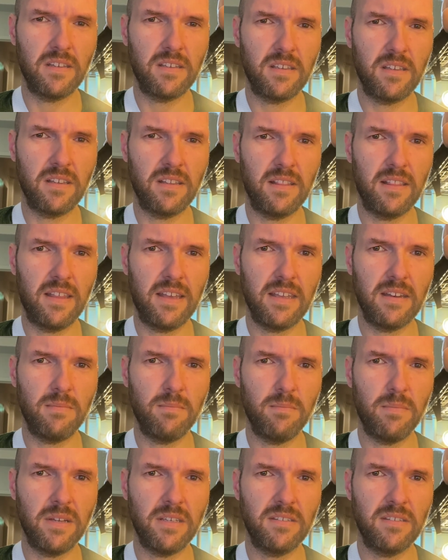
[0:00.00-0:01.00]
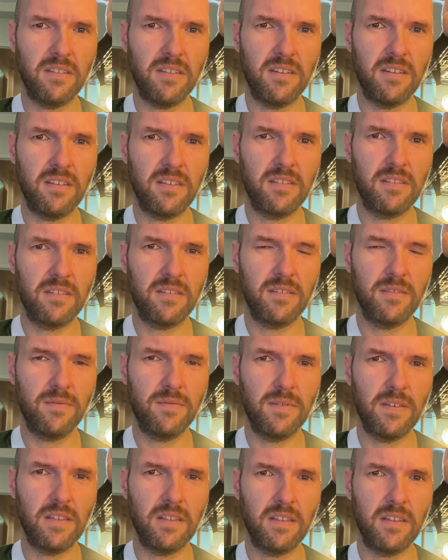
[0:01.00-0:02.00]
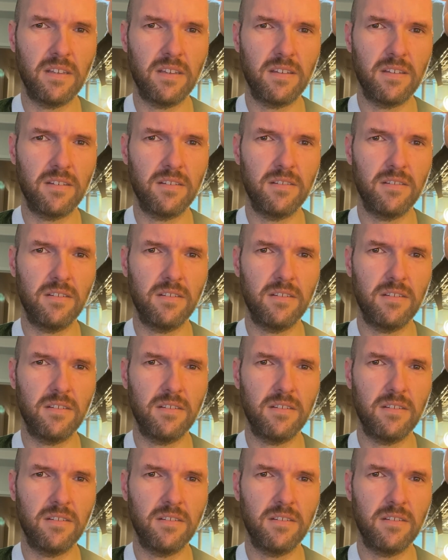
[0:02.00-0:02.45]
a light buzziness feeling